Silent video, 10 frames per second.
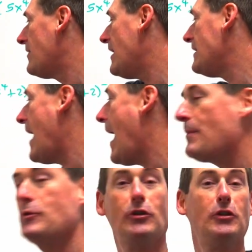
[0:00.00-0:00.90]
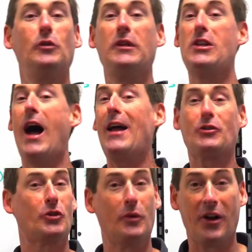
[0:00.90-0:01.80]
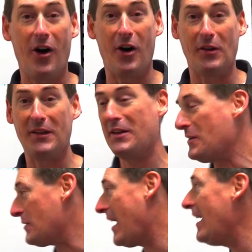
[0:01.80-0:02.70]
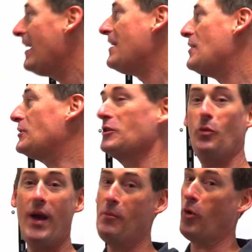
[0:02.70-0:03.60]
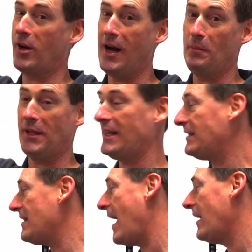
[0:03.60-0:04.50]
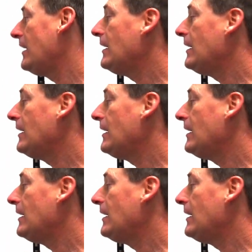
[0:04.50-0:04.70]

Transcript: That is absolutely not true at all, okay? This is way more complex than that.